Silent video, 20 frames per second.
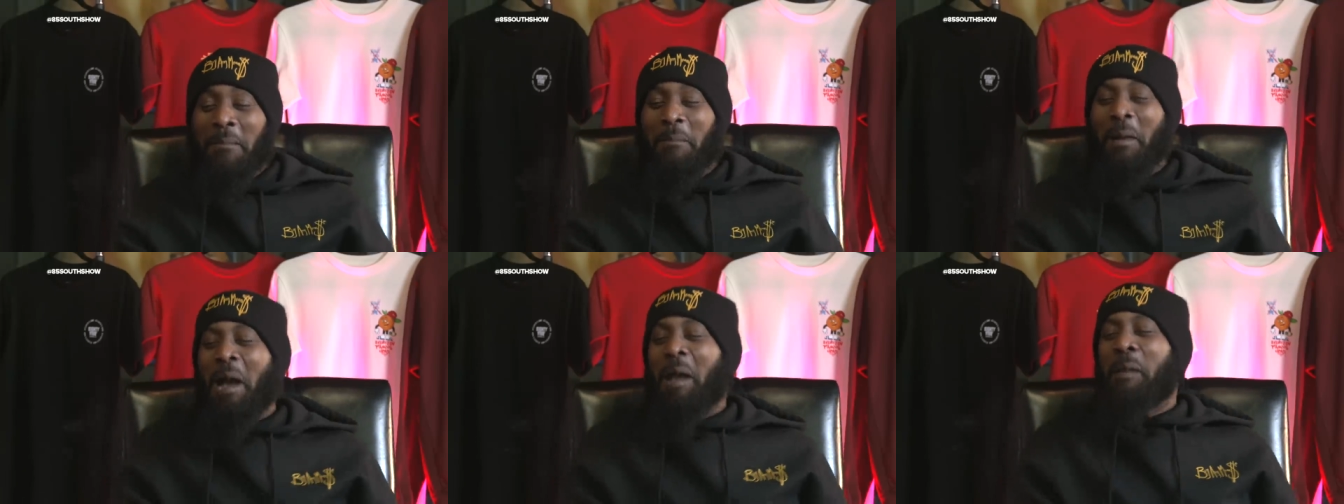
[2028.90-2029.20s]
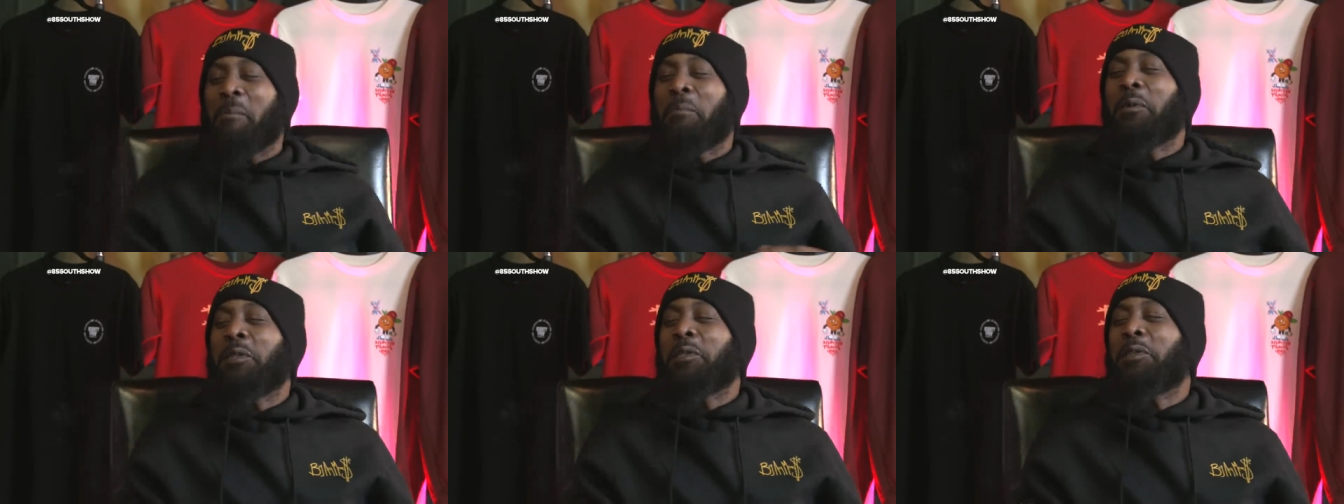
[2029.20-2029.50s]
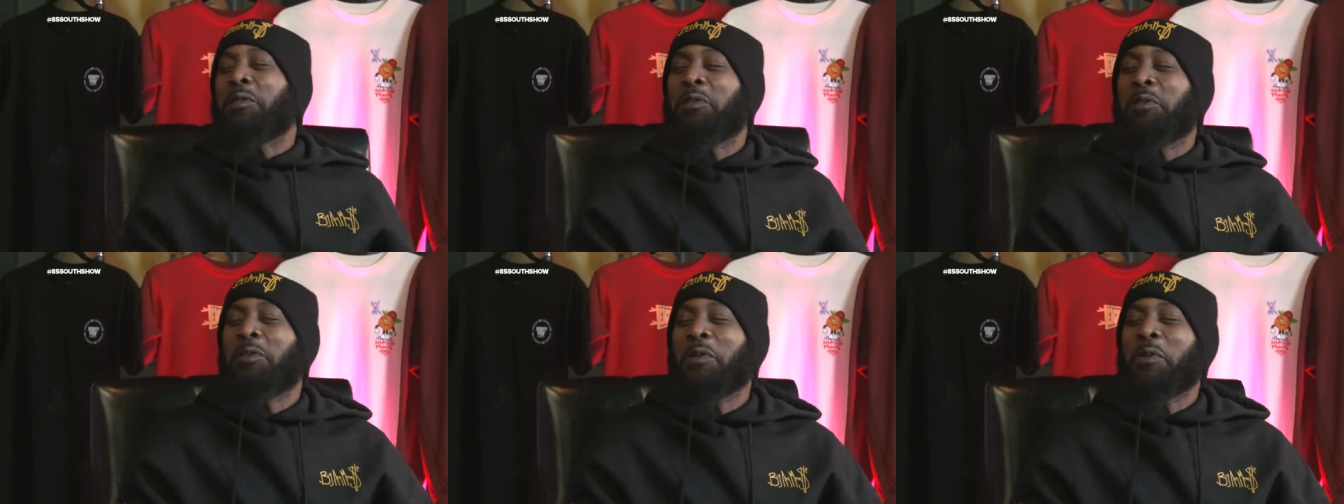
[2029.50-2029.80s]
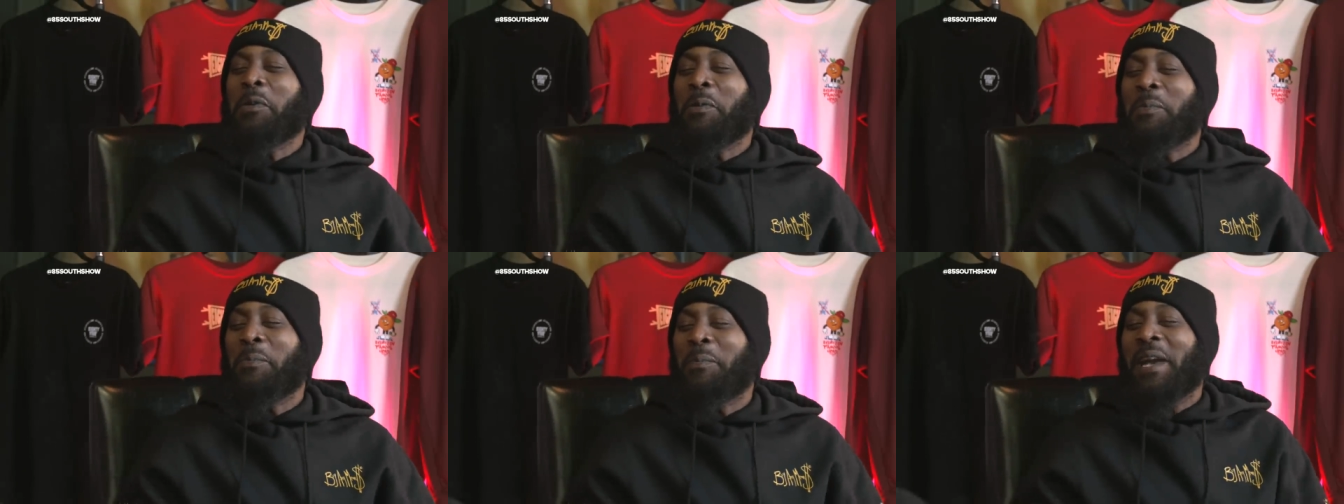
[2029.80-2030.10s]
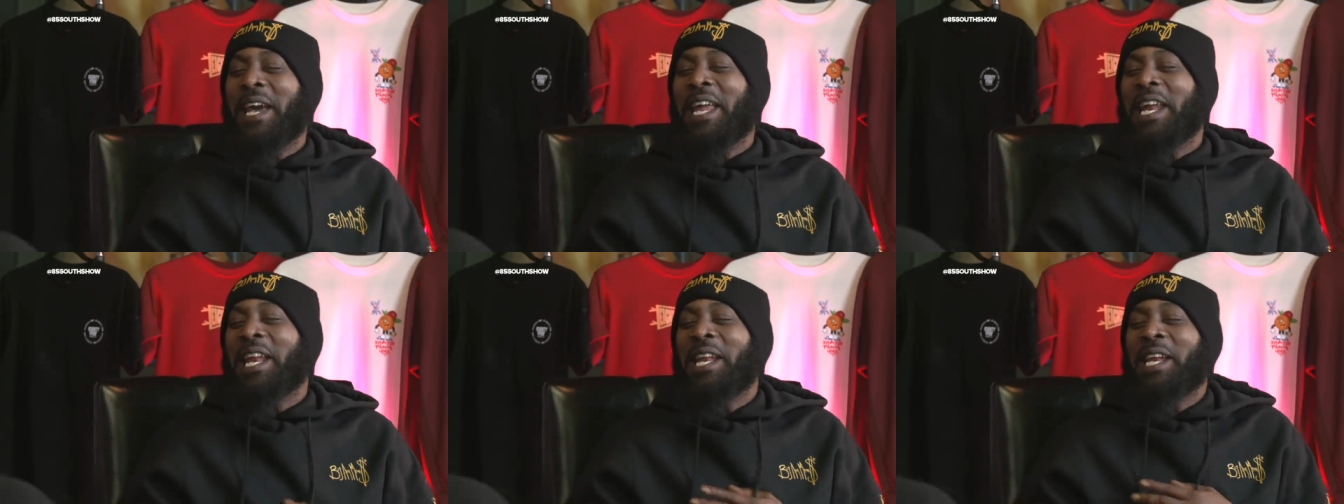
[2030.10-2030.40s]
My pussy's doing
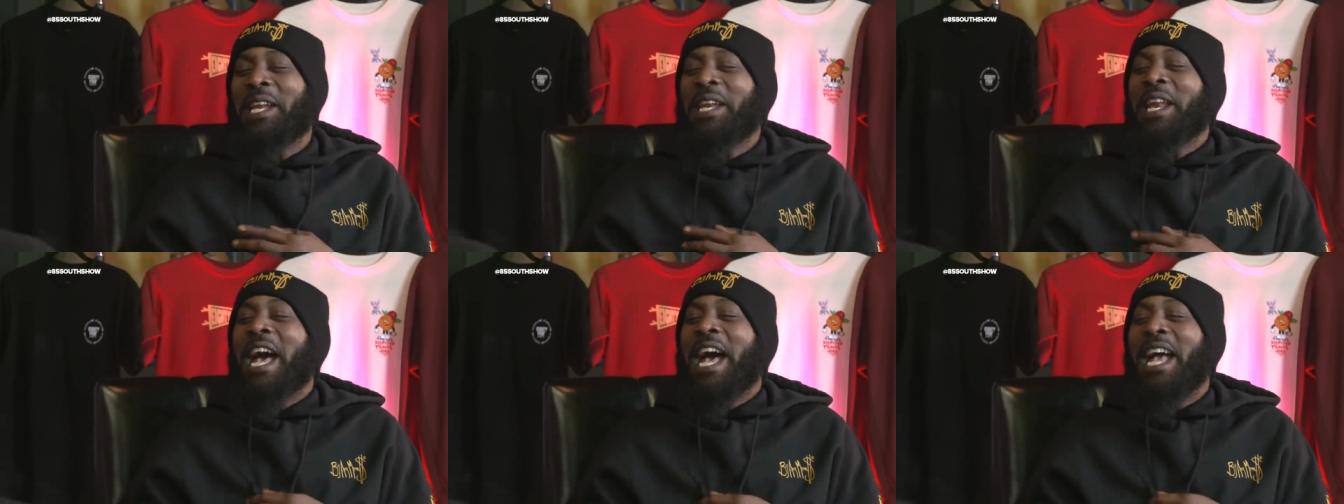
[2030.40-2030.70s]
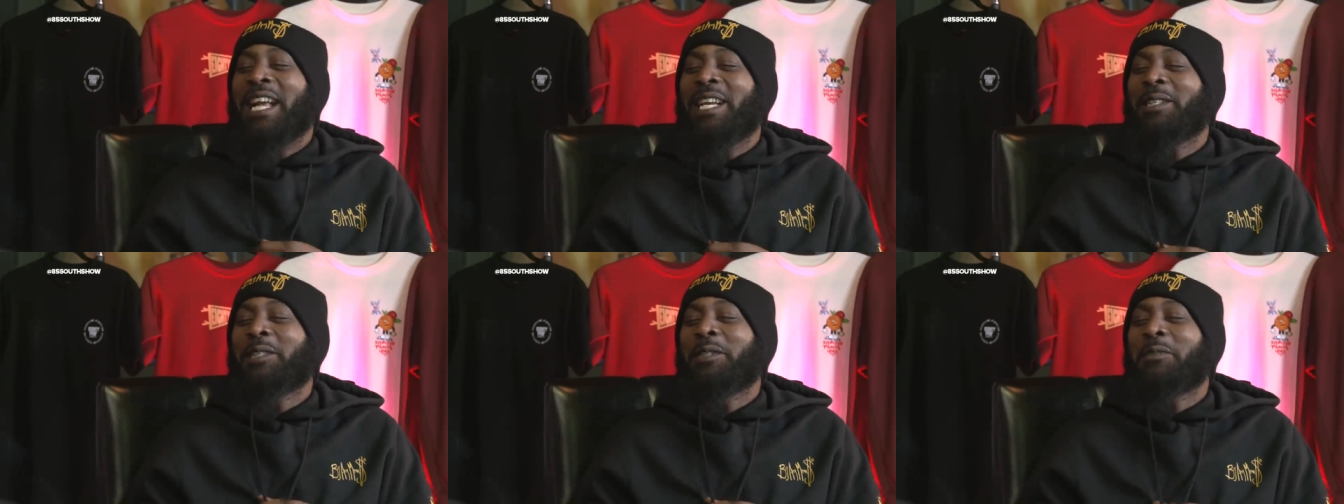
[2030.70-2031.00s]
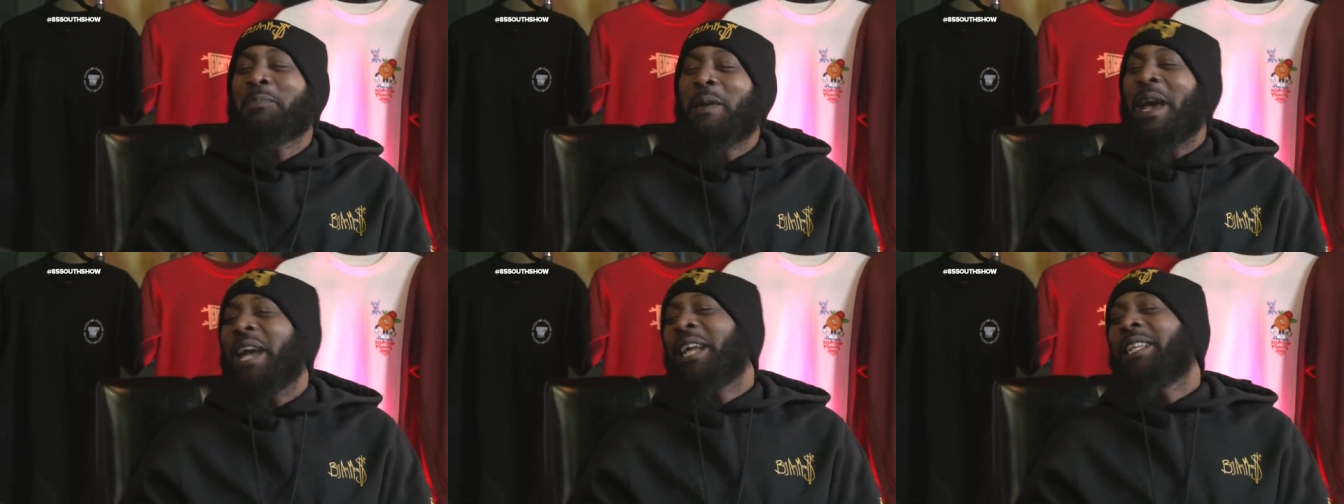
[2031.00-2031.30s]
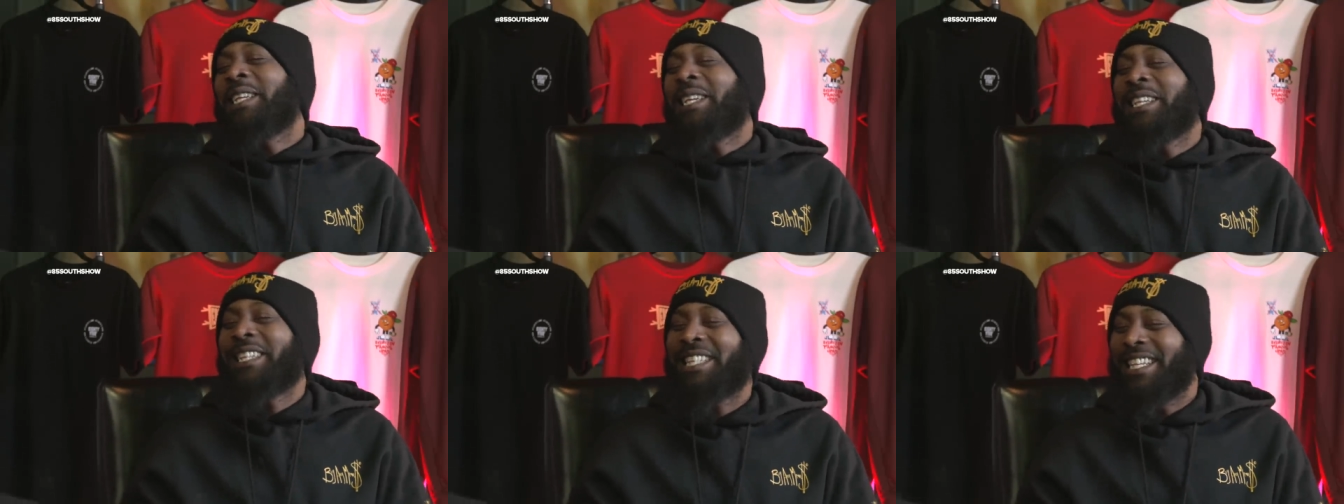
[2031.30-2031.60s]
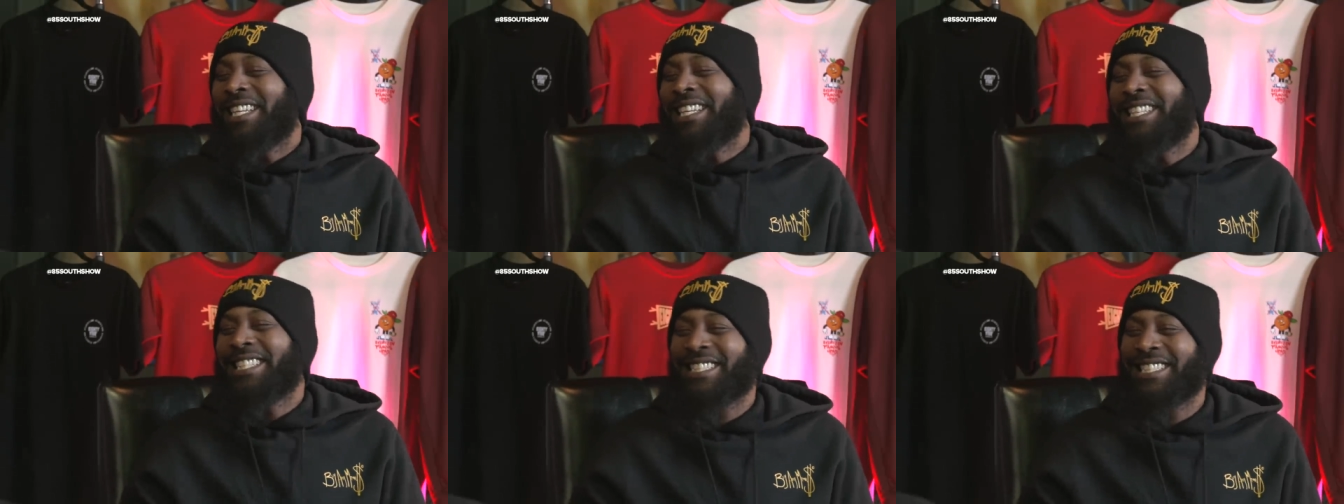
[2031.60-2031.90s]
better than I
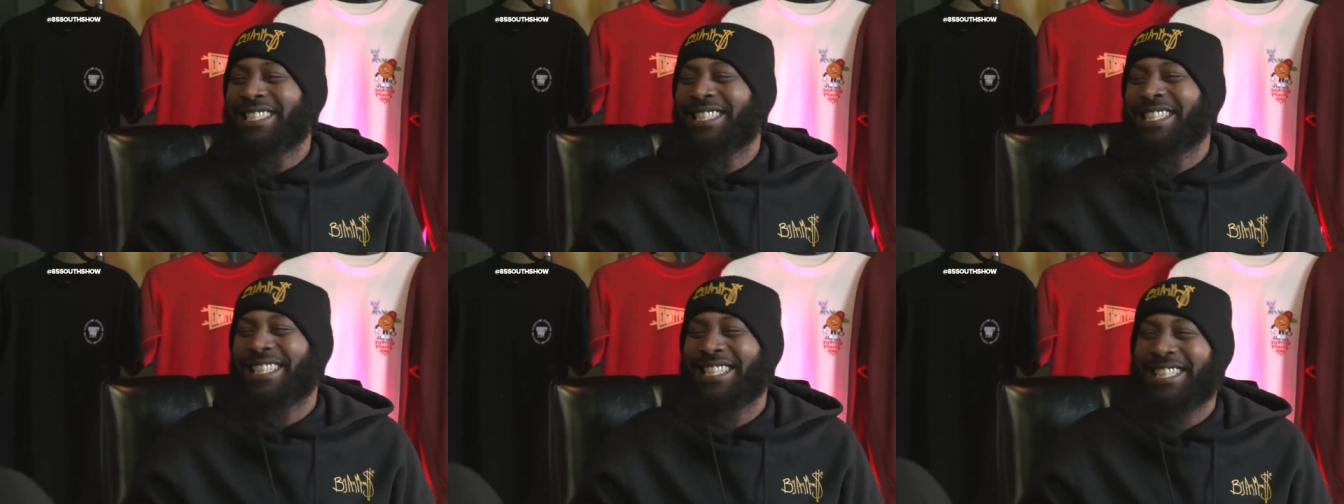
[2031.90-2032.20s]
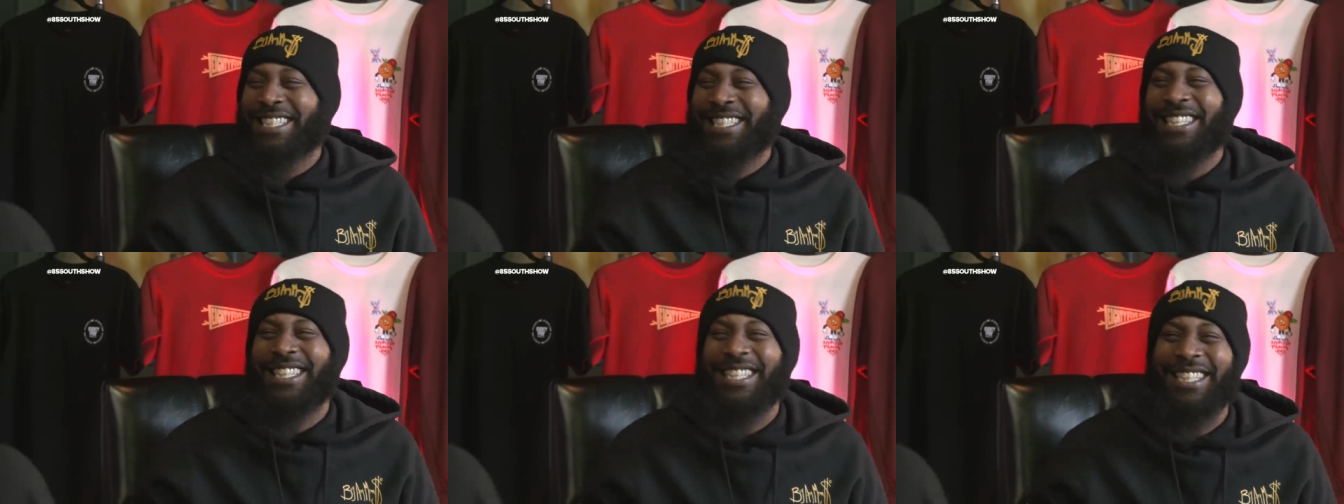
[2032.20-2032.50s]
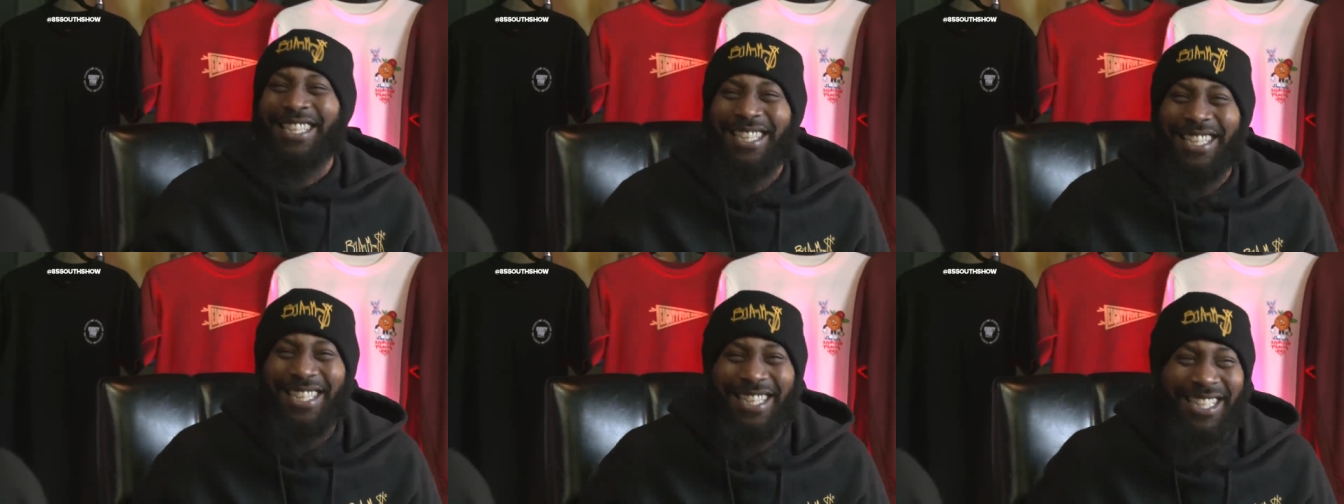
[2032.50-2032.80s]
take, I take good